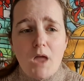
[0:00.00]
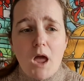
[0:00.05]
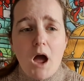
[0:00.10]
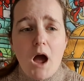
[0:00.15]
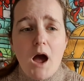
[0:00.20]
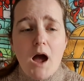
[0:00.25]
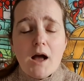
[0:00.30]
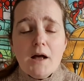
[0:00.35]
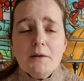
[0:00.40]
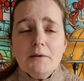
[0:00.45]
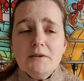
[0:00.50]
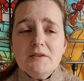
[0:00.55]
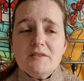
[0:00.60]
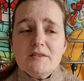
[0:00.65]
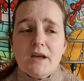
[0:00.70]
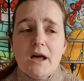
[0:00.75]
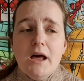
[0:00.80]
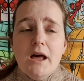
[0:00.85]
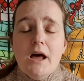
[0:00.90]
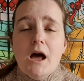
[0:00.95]
And
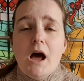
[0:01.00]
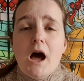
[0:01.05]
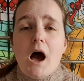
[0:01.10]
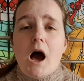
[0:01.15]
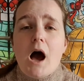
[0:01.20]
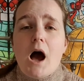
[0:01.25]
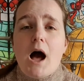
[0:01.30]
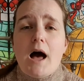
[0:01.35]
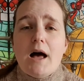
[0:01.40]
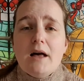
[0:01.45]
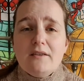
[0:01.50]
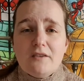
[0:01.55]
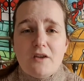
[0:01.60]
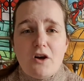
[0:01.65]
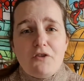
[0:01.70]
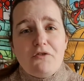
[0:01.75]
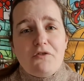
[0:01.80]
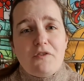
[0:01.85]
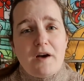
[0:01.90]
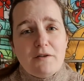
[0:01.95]
as
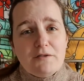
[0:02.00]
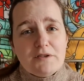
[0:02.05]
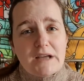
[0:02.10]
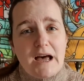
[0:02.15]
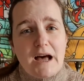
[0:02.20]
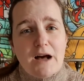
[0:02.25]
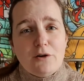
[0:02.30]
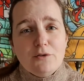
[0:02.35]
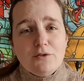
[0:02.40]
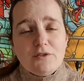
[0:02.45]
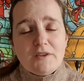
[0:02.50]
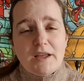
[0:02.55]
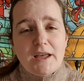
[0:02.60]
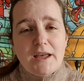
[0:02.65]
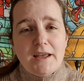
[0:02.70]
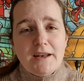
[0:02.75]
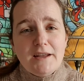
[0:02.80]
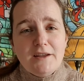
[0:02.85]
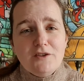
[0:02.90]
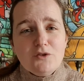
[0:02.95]
I found out,
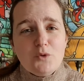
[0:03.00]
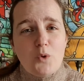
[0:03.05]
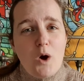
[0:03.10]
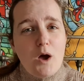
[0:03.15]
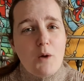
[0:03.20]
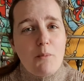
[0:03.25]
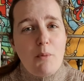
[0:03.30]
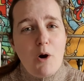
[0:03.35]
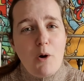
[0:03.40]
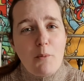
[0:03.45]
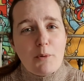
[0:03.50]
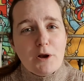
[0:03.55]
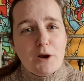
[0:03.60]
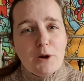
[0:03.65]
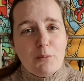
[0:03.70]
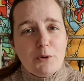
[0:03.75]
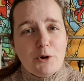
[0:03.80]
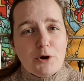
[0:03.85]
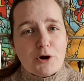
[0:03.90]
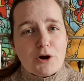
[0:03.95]
it is quite a
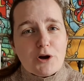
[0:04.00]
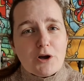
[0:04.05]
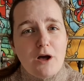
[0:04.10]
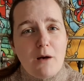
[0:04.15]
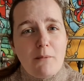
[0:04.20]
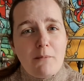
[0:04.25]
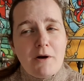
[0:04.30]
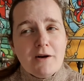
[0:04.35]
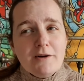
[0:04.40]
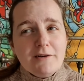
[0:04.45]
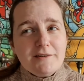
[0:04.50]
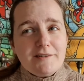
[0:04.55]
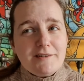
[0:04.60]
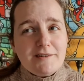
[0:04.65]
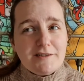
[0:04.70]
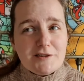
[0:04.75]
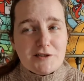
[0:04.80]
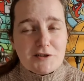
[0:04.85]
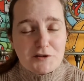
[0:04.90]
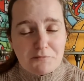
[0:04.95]
popular book
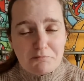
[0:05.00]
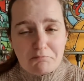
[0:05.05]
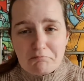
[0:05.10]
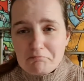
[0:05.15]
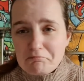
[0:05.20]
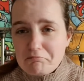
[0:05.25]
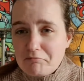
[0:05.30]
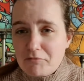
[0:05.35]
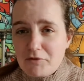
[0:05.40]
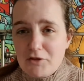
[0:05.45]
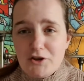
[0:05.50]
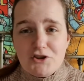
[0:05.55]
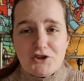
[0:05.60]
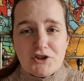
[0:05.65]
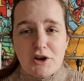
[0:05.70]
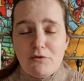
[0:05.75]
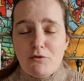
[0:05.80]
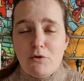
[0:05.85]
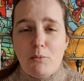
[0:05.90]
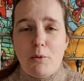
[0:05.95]
amongst the
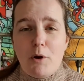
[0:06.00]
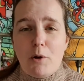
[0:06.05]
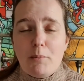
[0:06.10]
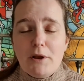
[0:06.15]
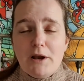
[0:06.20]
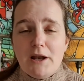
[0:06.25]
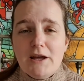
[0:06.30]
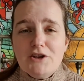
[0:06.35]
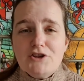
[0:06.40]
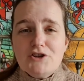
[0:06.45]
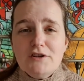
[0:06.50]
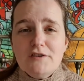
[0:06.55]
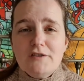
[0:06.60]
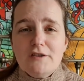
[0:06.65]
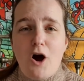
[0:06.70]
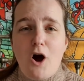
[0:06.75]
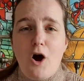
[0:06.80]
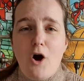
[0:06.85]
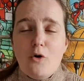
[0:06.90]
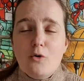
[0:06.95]
general population as a
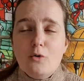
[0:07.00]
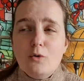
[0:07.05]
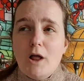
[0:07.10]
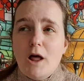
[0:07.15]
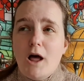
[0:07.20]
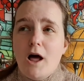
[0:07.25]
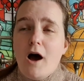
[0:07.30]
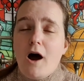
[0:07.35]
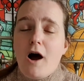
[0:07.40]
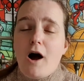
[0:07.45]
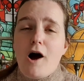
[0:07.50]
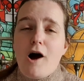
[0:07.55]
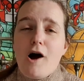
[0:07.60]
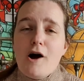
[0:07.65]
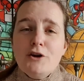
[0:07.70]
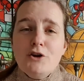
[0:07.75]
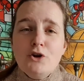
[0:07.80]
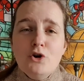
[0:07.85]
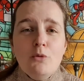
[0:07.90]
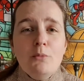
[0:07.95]
whole.
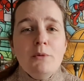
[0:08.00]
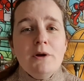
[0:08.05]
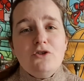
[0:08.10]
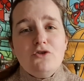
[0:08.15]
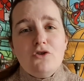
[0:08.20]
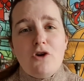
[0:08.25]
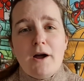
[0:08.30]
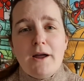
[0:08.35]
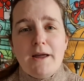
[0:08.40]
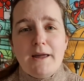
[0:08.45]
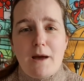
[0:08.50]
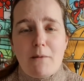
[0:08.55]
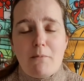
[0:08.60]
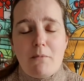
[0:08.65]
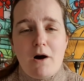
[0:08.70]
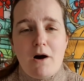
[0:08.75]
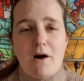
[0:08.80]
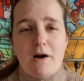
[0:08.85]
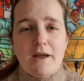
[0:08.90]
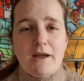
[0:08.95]
I normally try and get
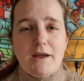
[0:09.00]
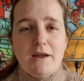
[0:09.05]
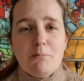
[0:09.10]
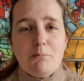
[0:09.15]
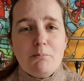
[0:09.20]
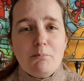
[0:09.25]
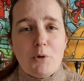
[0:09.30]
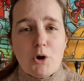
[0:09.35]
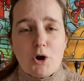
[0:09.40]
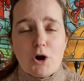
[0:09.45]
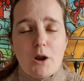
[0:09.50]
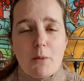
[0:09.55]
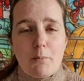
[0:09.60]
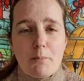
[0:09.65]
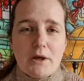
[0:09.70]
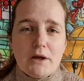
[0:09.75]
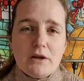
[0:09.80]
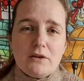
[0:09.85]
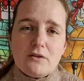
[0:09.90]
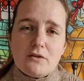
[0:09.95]
my book club
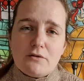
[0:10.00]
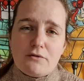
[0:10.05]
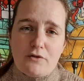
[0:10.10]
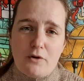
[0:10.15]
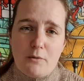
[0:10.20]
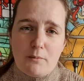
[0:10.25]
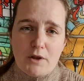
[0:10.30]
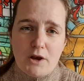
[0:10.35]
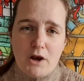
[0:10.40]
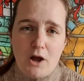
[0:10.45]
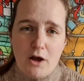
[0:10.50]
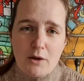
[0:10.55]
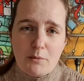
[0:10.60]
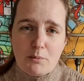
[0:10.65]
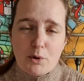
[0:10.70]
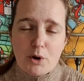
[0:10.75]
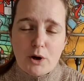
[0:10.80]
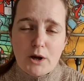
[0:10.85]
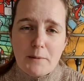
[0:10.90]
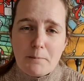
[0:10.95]
picks from the
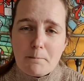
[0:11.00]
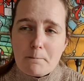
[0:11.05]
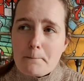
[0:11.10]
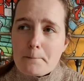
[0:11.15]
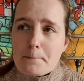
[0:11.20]
library